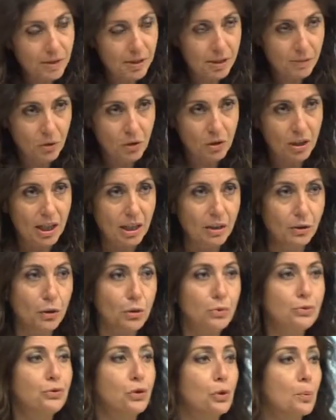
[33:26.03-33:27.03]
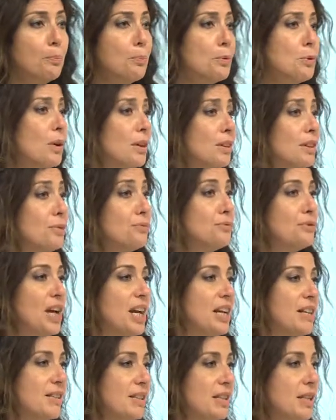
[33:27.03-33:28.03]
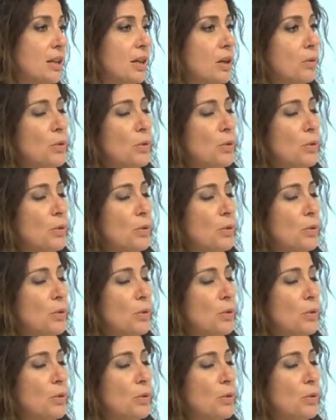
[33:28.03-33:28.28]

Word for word: simulator for pure dephasing,